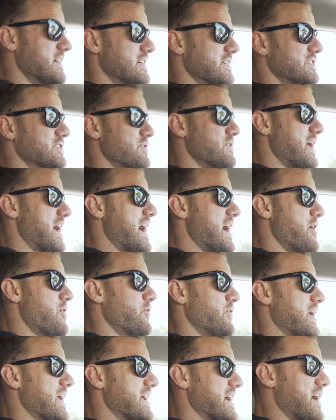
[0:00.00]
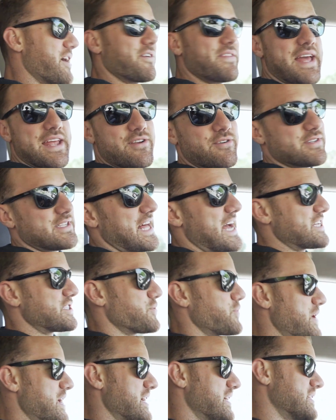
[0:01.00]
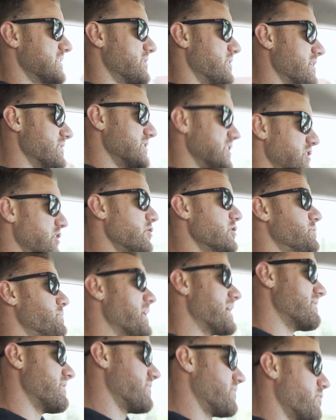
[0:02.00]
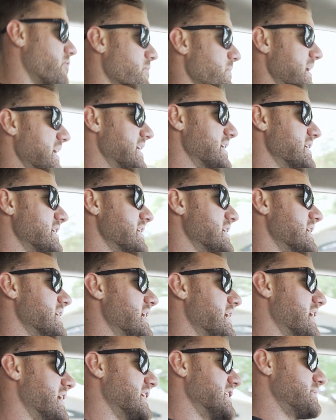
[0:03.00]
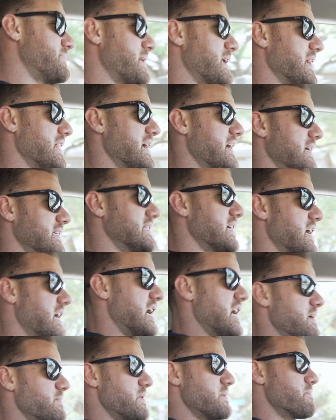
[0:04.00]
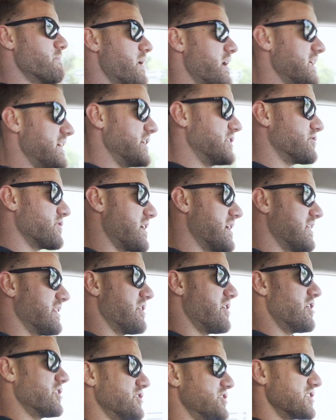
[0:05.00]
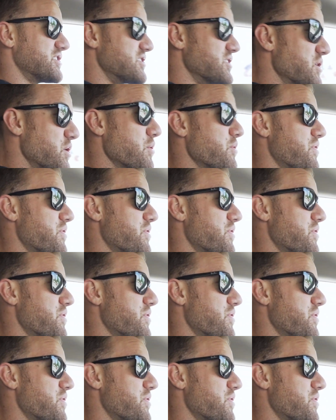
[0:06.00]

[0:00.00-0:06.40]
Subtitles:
So now, like, I heard that news last week, so that was a huge pivot for me. I spent a lot of time and money trying to launch this new